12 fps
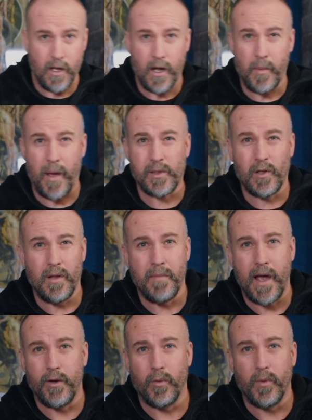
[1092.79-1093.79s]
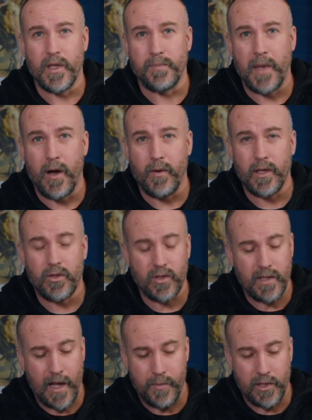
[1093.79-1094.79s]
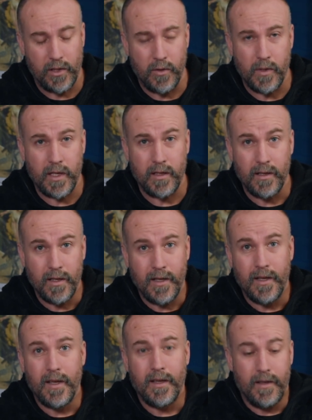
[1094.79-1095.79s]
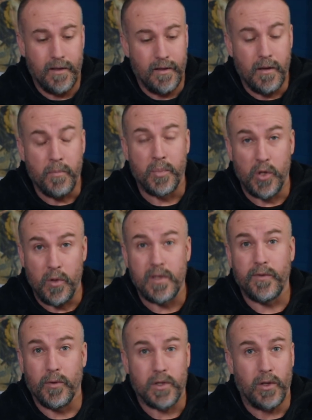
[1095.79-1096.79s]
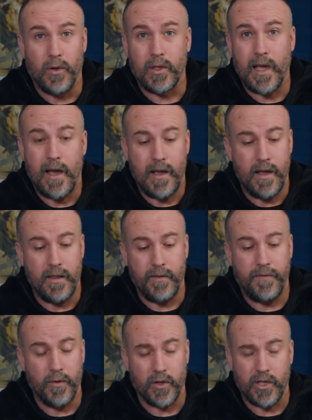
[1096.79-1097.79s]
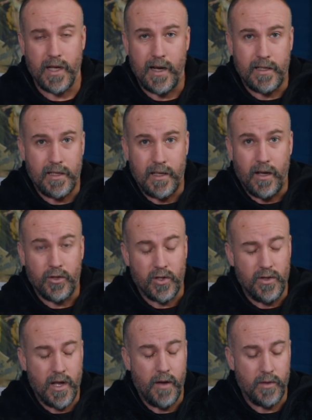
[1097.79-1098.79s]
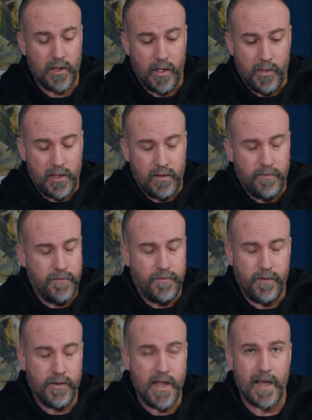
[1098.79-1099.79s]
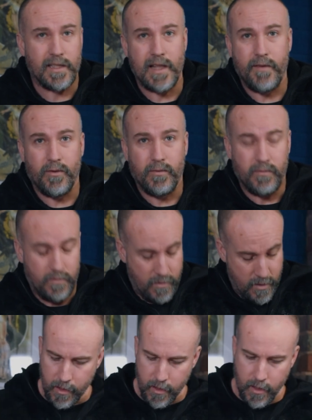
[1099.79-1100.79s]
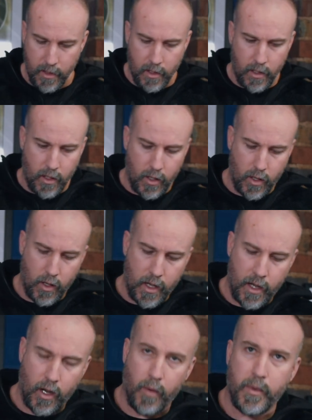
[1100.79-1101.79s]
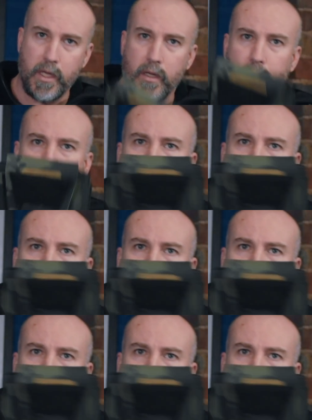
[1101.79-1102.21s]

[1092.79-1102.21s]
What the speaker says: I'm absolutely made up with this belt. It's just absolutely beautiful to look at, and the functionality I just know is going to be next level. And I'll be